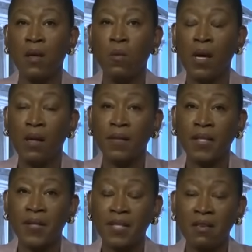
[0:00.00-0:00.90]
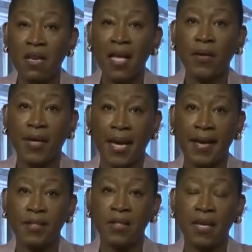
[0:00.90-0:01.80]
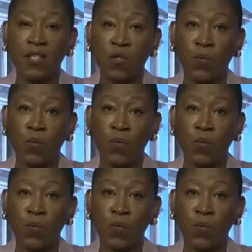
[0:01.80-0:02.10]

Well, there's another case that is